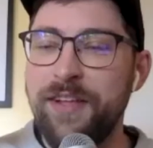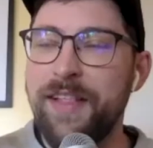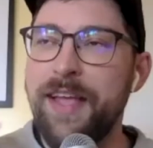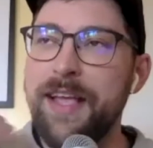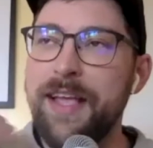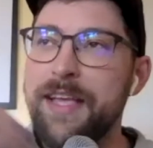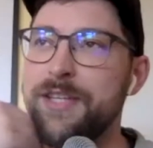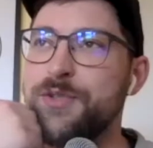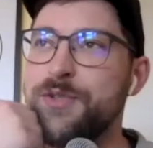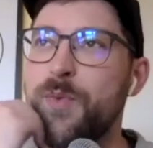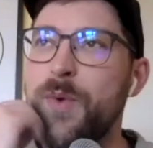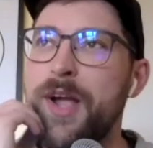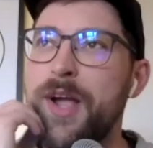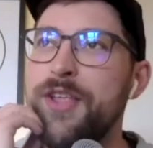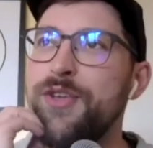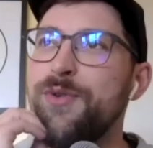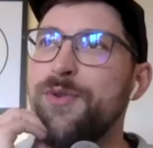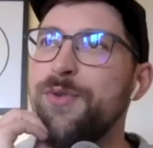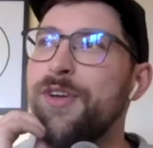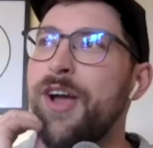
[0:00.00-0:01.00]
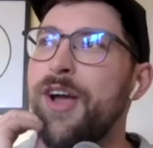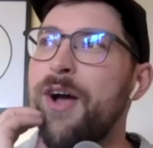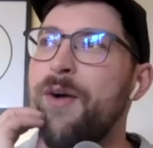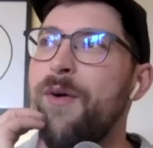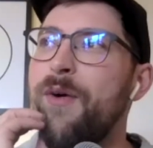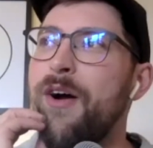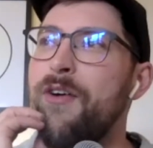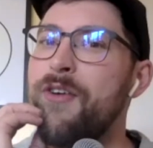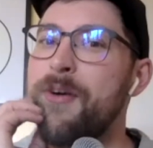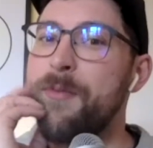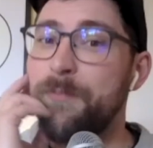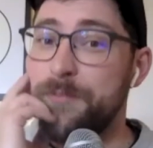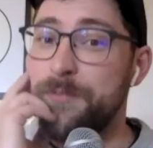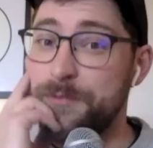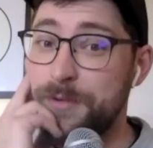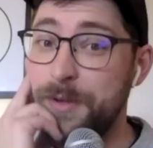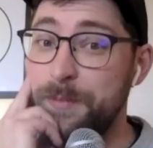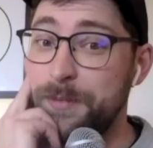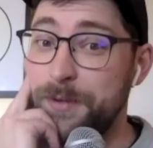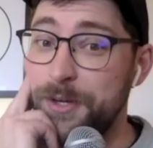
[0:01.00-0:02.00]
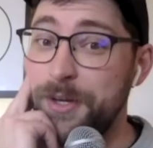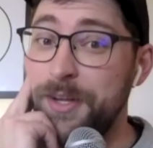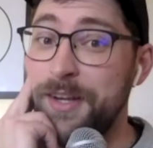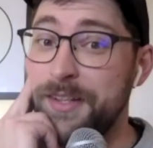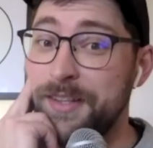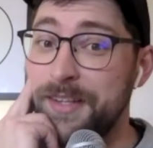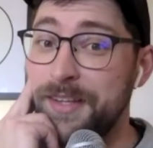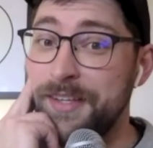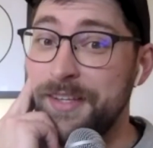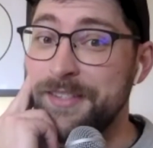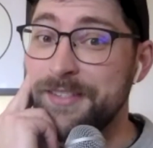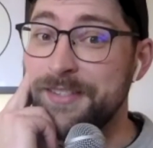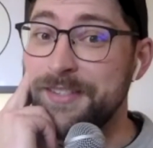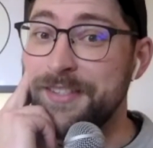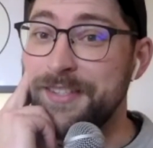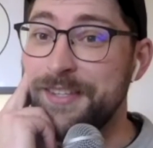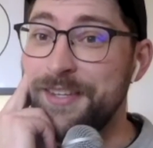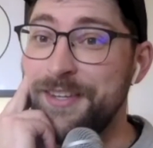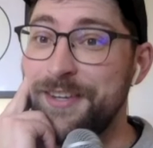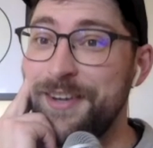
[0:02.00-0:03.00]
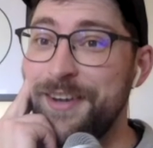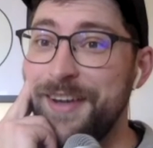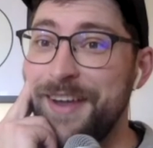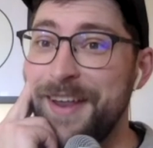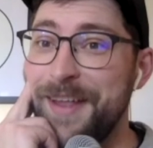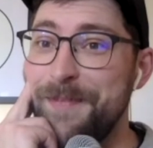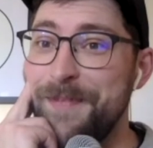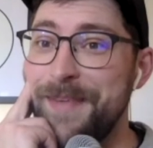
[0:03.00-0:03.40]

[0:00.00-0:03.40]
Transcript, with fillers: like is when you go, oh, I'm I'm good at this. You know, oh, I mean?